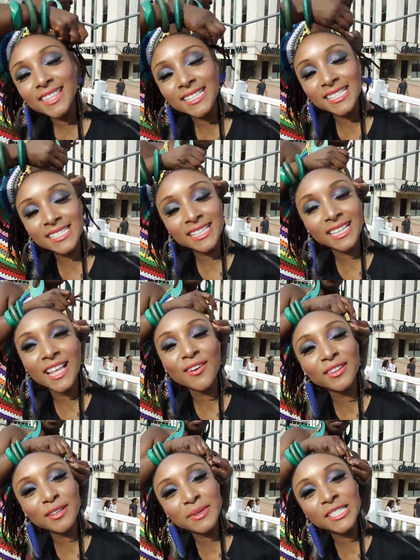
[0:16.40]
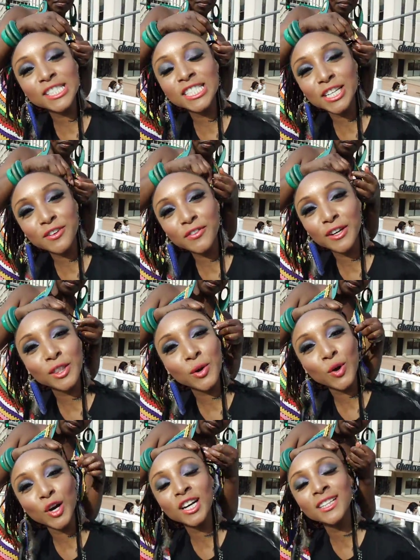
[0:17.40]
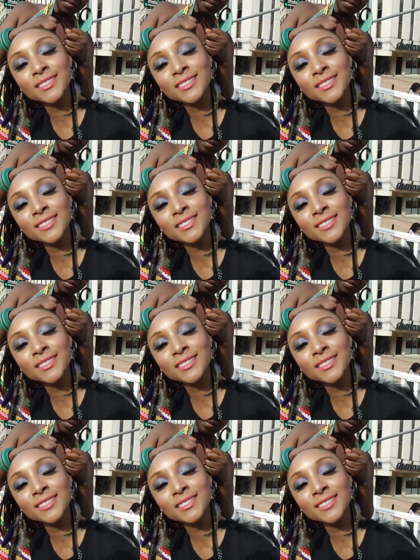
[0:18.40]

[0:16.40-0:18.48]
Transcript: This is the lovely Miss Jennifer Lord.